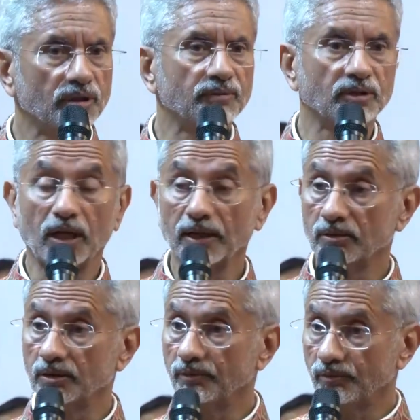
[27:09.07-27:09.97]

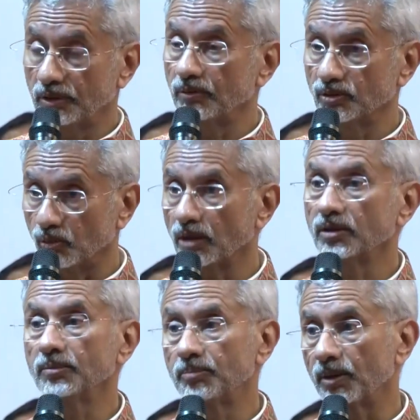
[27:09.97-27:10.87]
there was
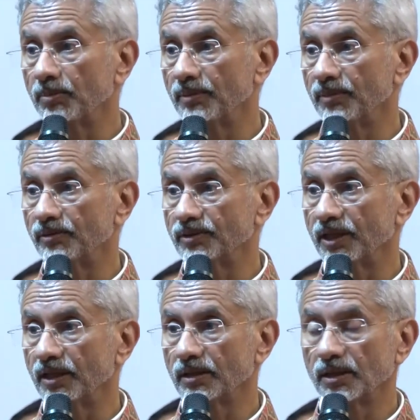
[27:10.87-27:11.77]
water problem out
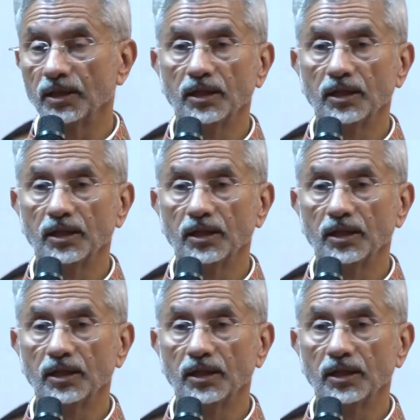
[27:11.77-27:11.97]
there.